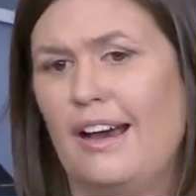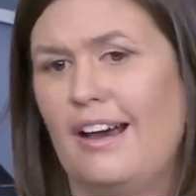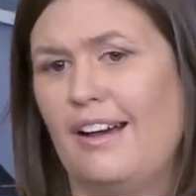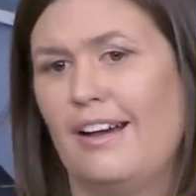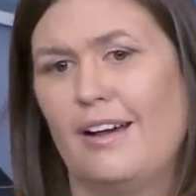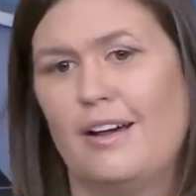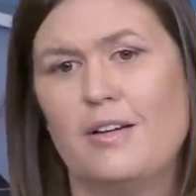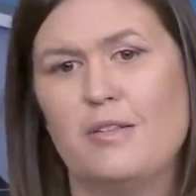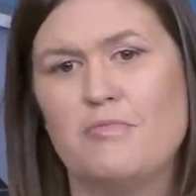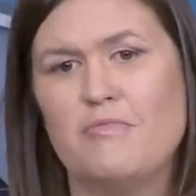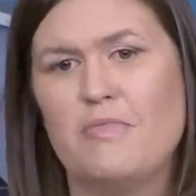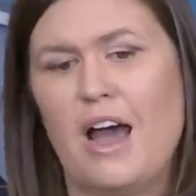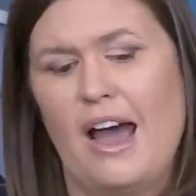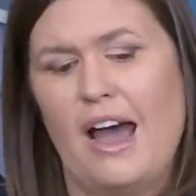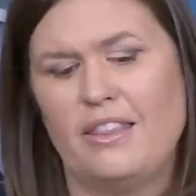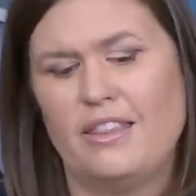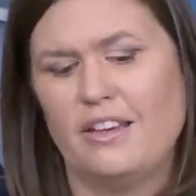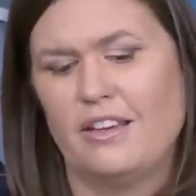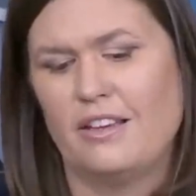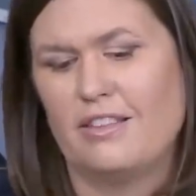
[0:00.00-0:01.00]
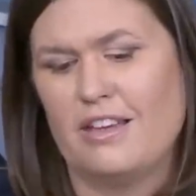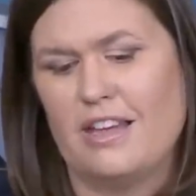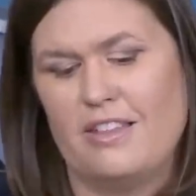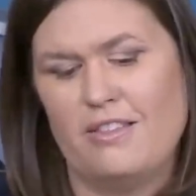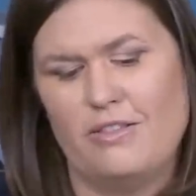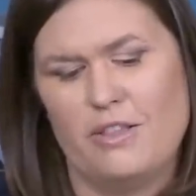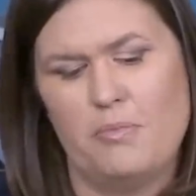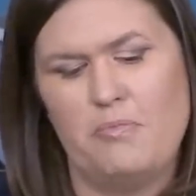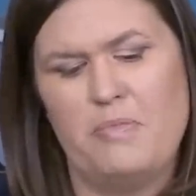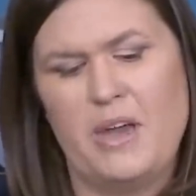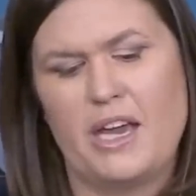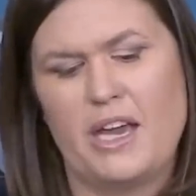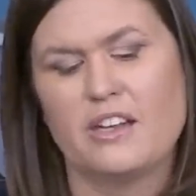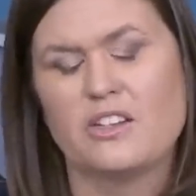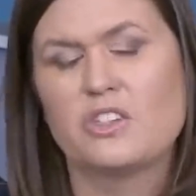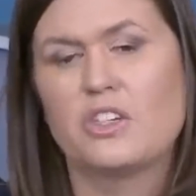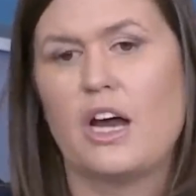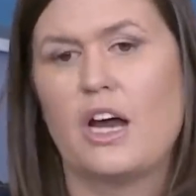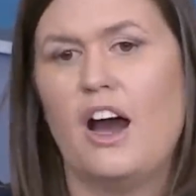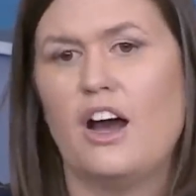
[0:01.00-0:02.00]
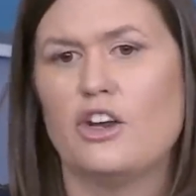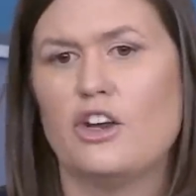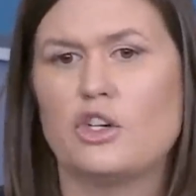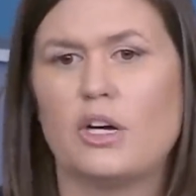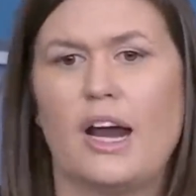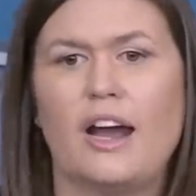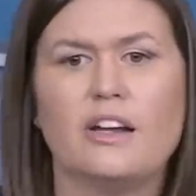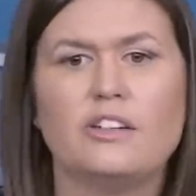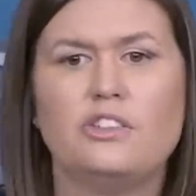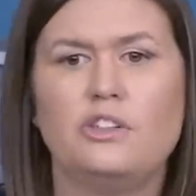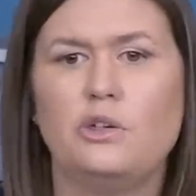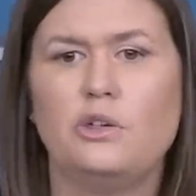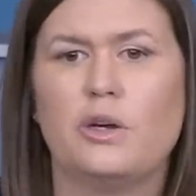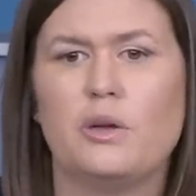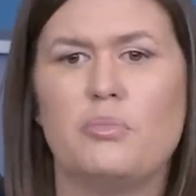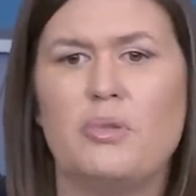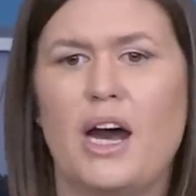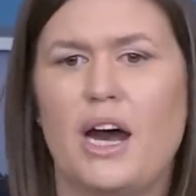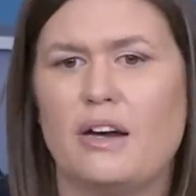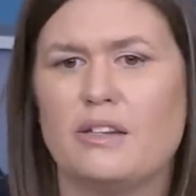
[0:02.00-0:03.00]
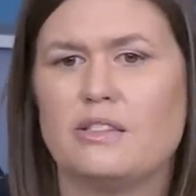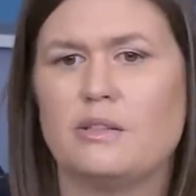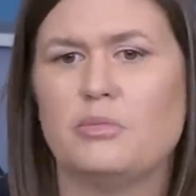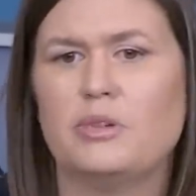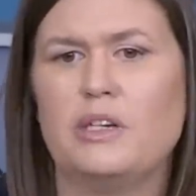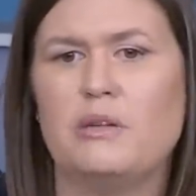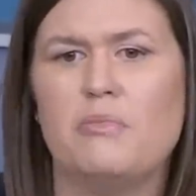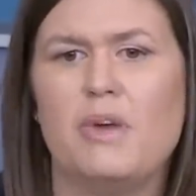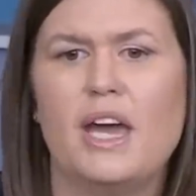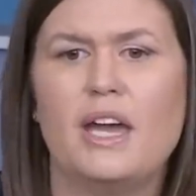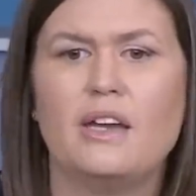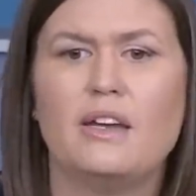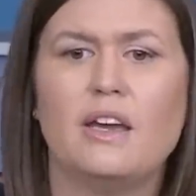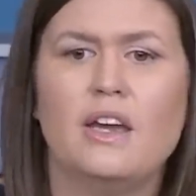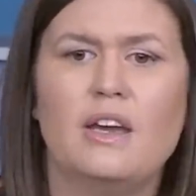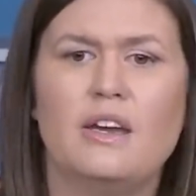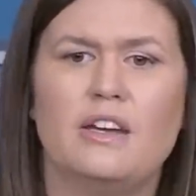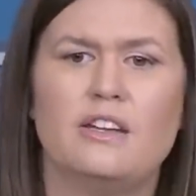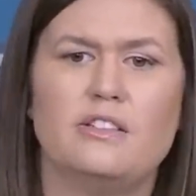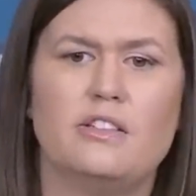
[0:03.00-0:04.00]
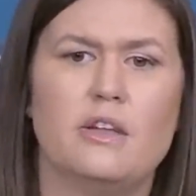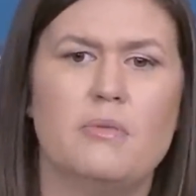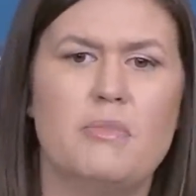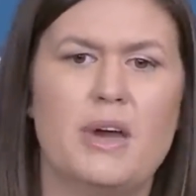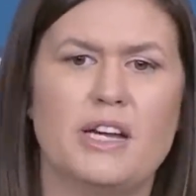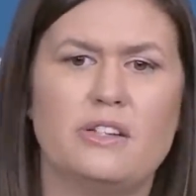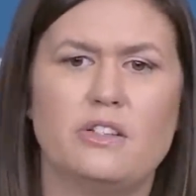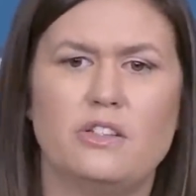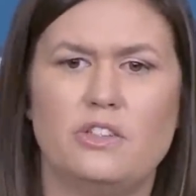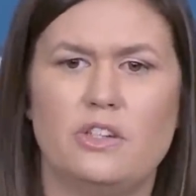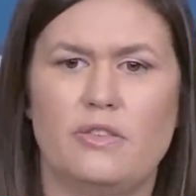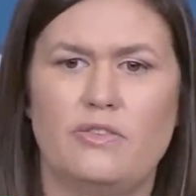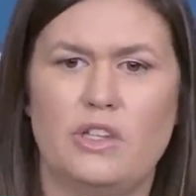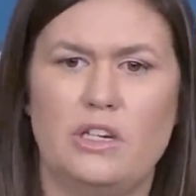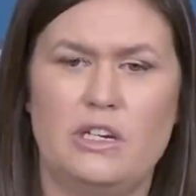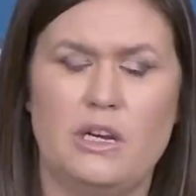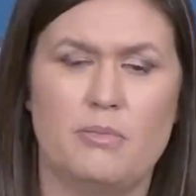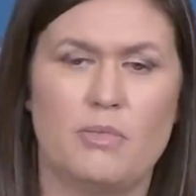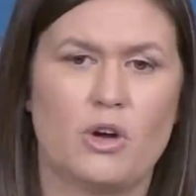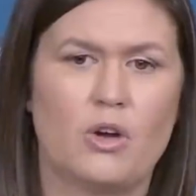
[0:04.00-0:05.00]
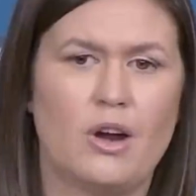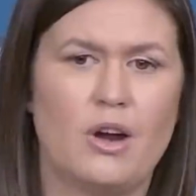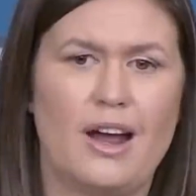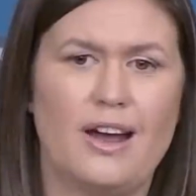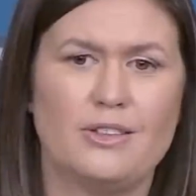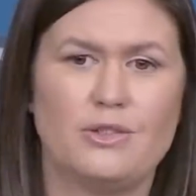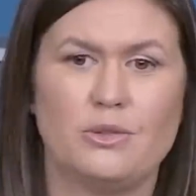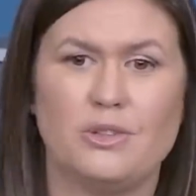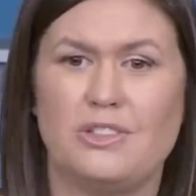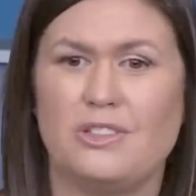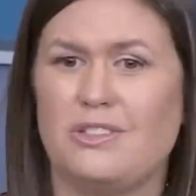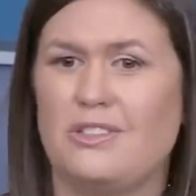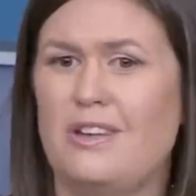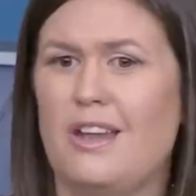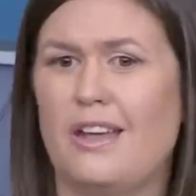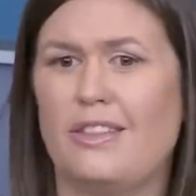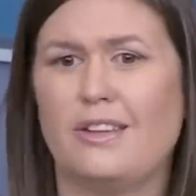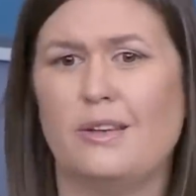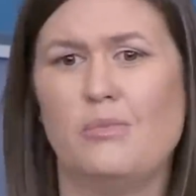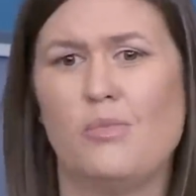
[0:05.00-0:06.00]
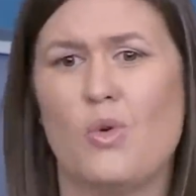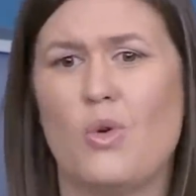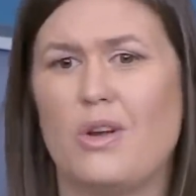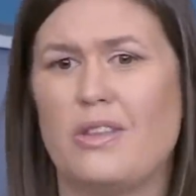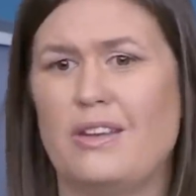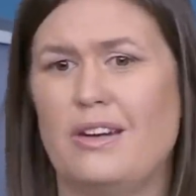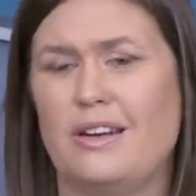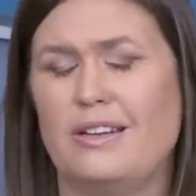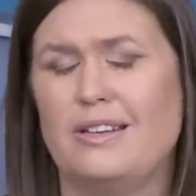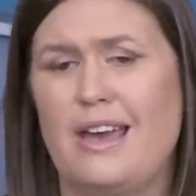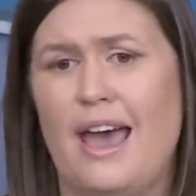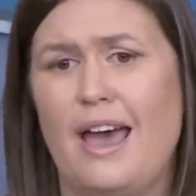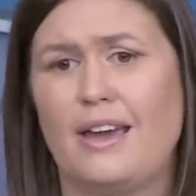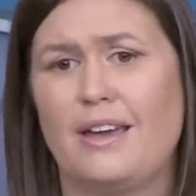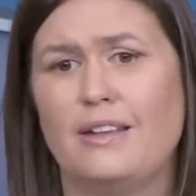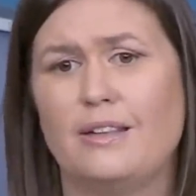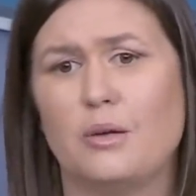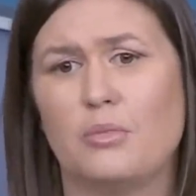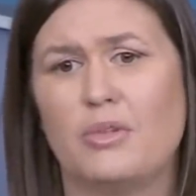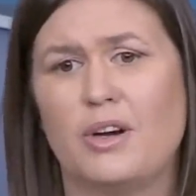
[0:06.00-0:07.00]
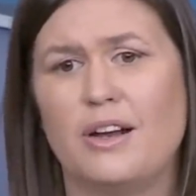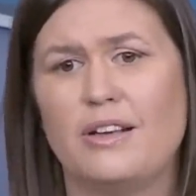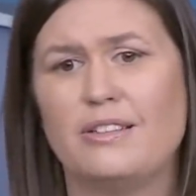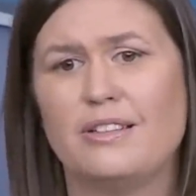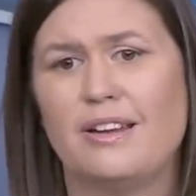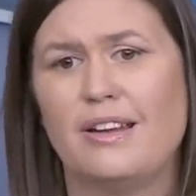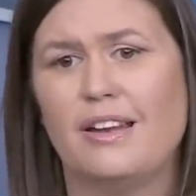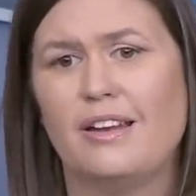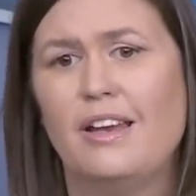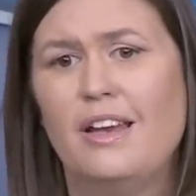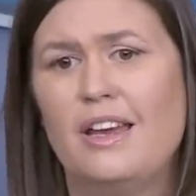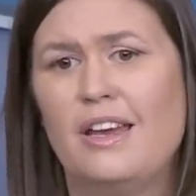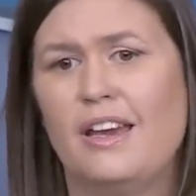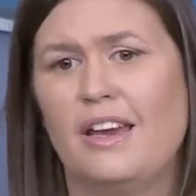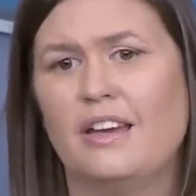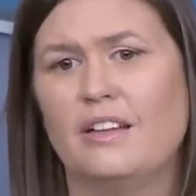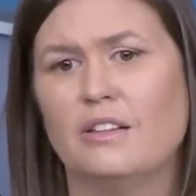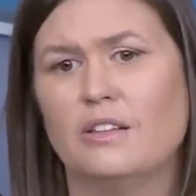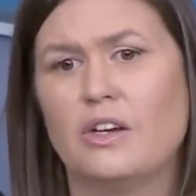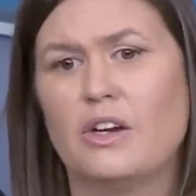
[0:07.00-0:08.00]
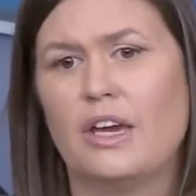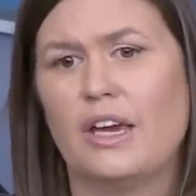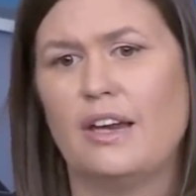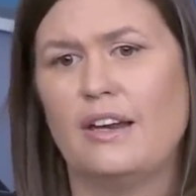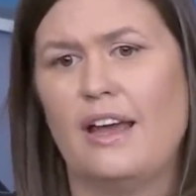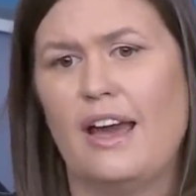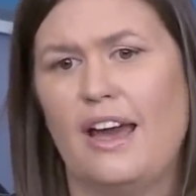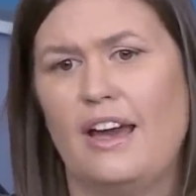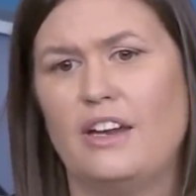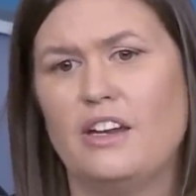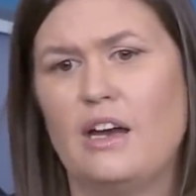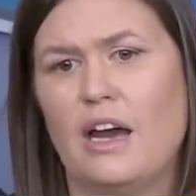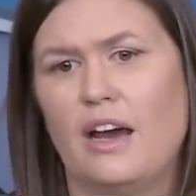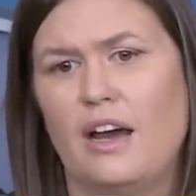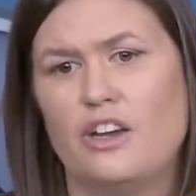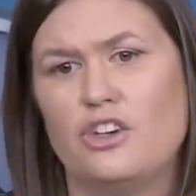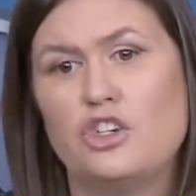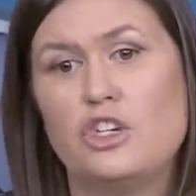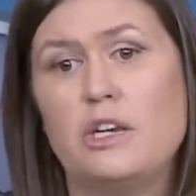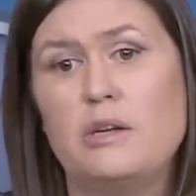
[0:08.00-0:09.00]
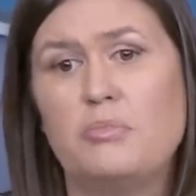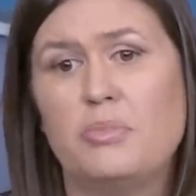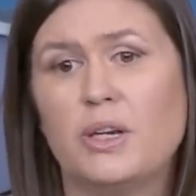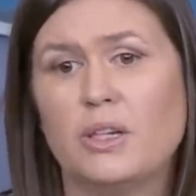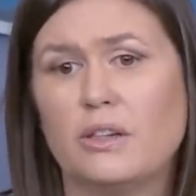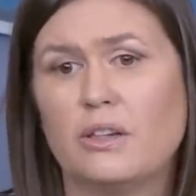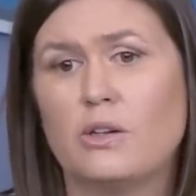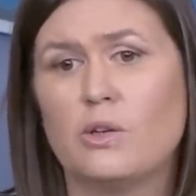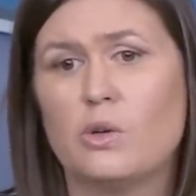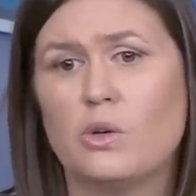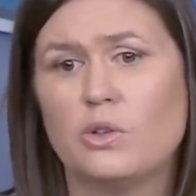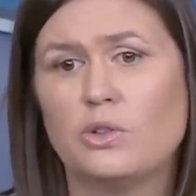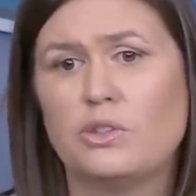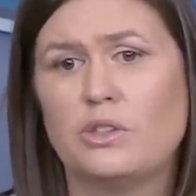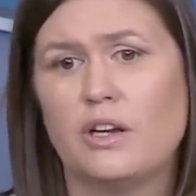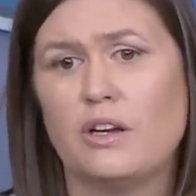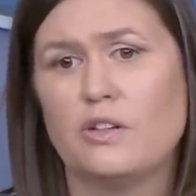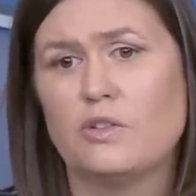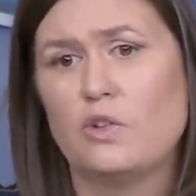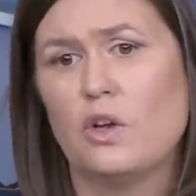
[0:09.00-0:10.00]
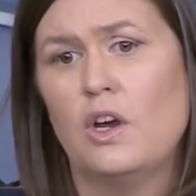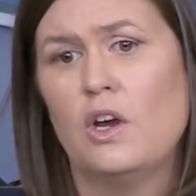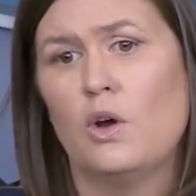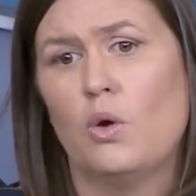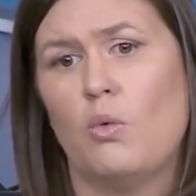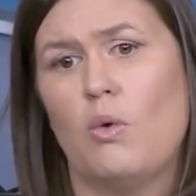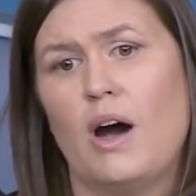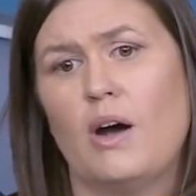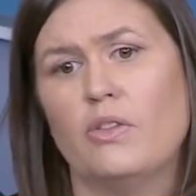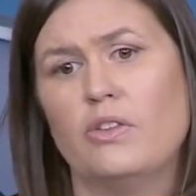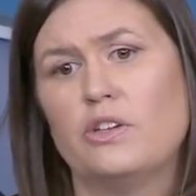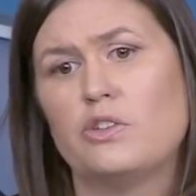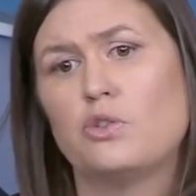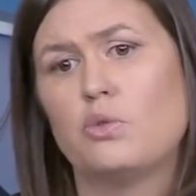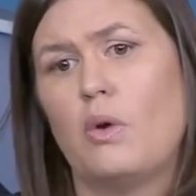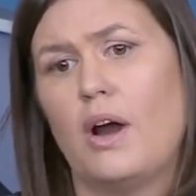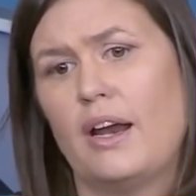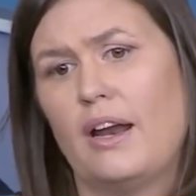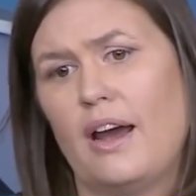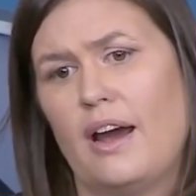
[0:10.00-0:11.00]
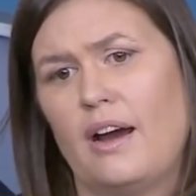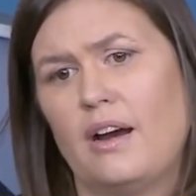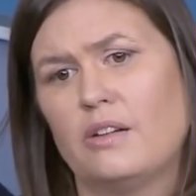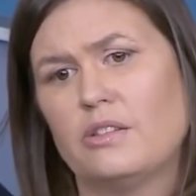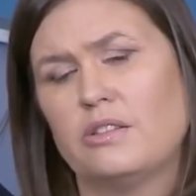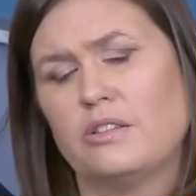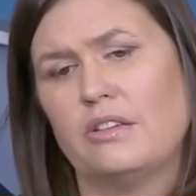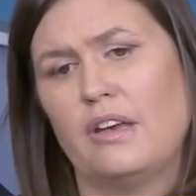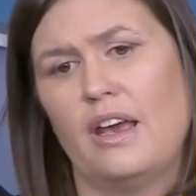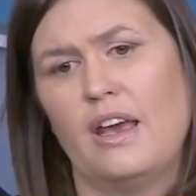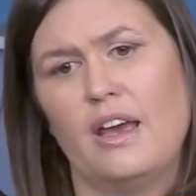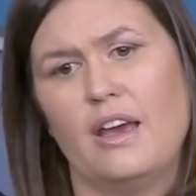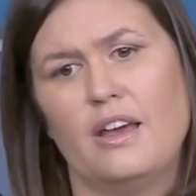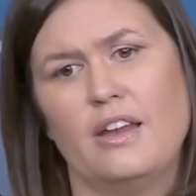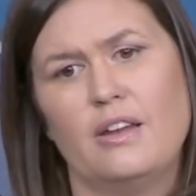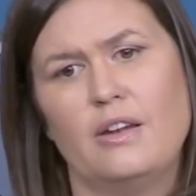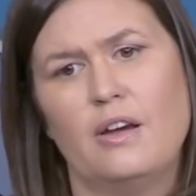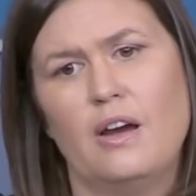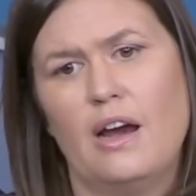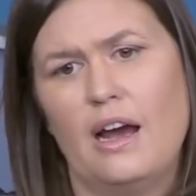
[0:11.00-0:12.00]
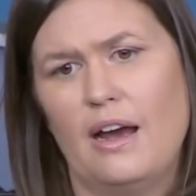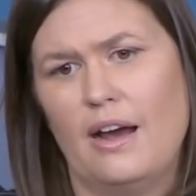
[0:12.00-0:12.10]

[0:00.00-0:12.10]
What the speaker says: I think that the biggest contrast you could possibly make is the message of the Democrats, which is nothing more than attacking the president and looking at cheap political stunts, while this White House and